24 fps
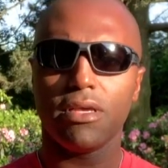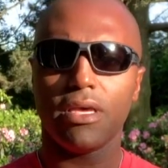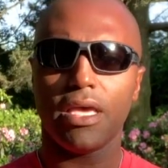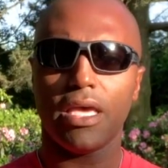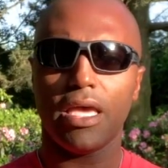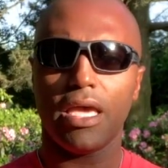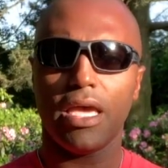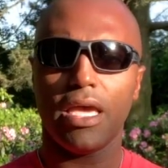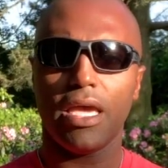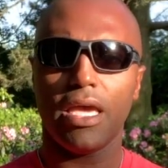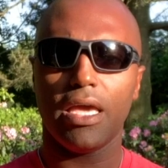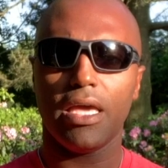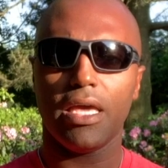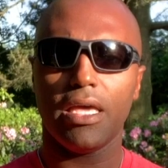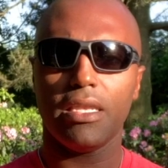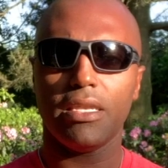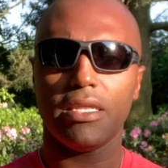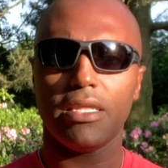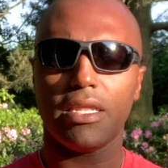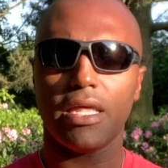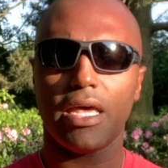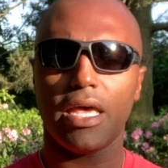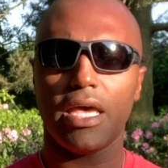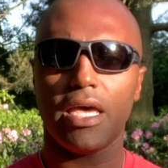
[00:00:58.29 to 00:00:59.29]

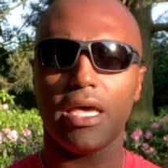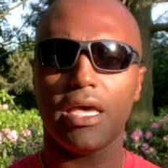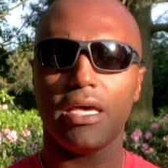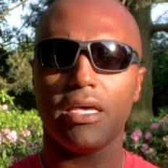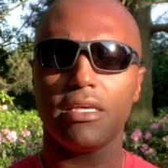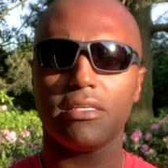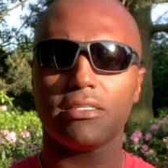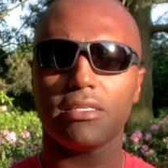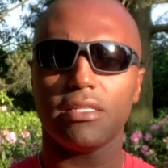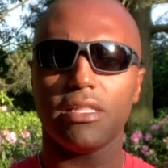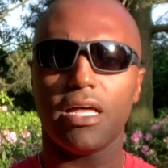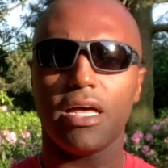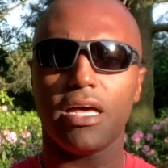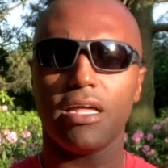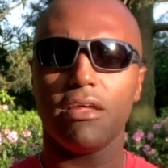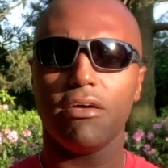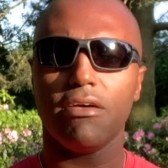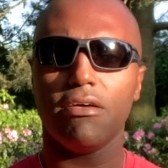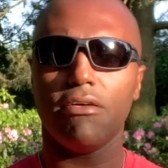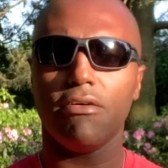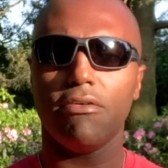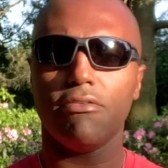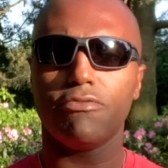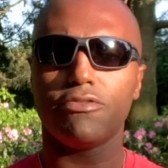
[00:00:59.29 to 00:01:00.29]
and it has a lot
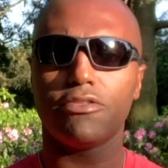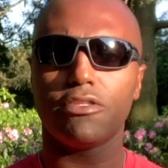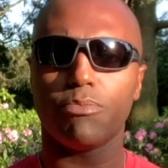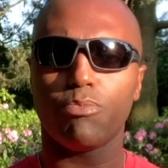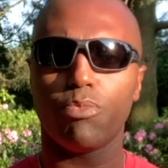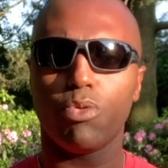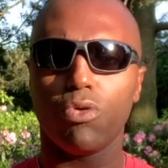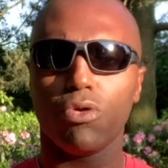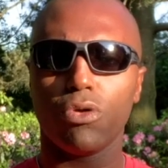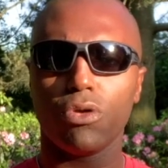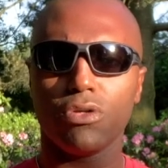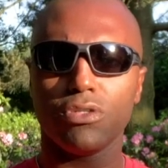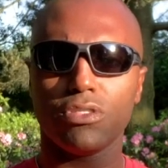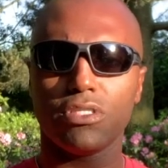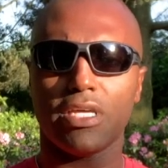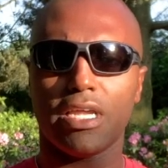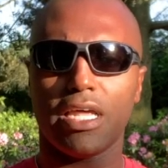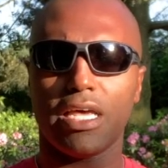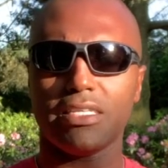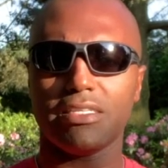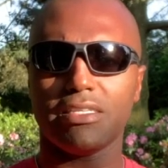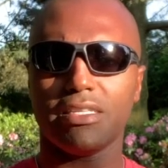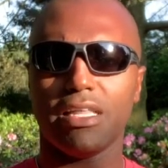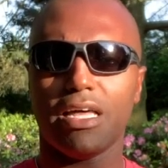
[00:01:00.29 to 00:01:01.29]
of supporters, it
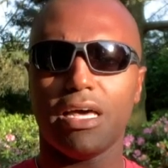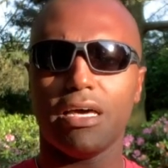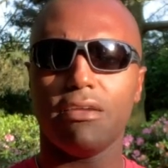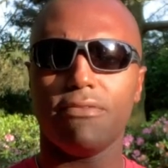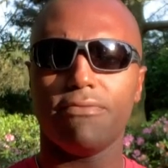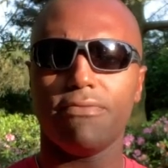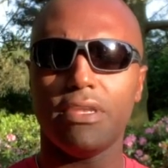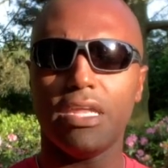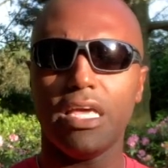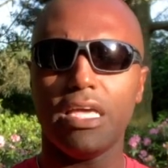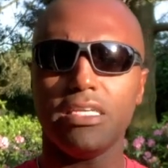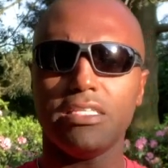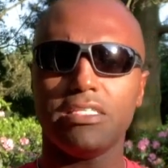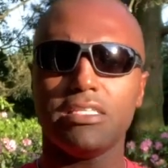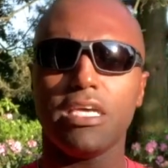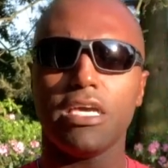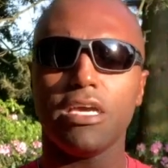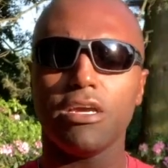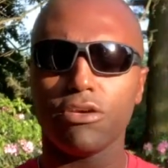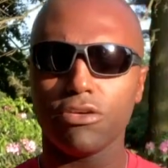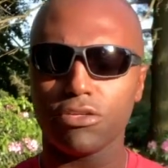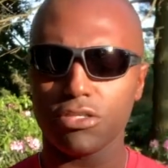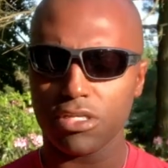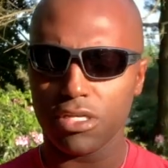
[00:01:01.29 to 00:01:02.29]
has a lot of
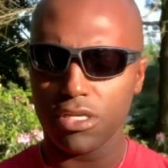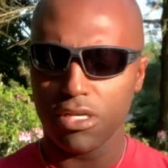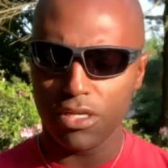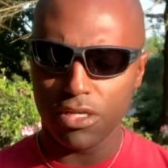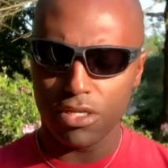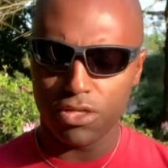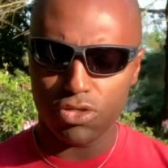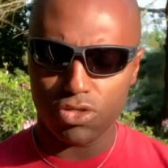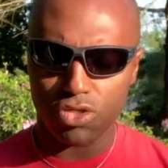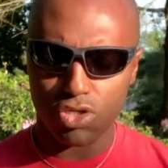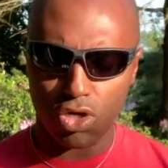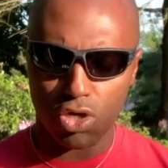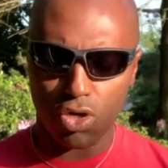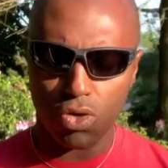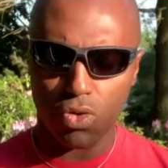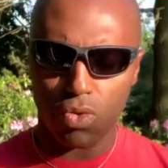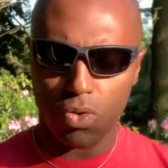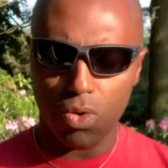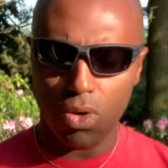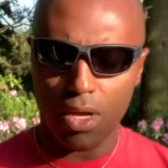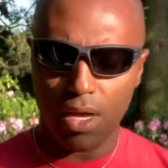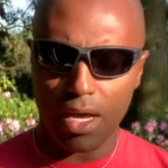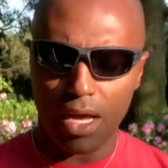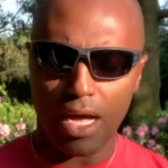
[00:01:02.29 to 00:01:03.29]
naysayers.
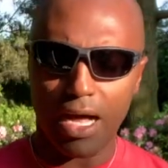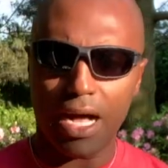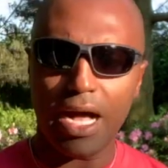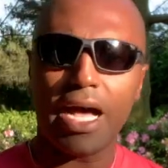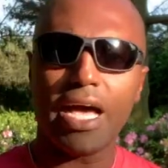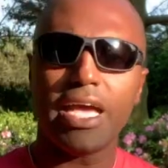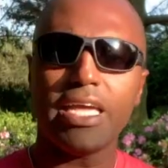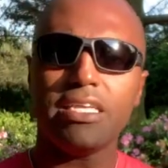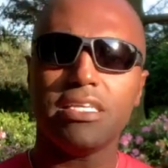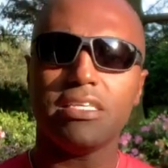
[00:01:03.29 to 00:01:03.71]
So I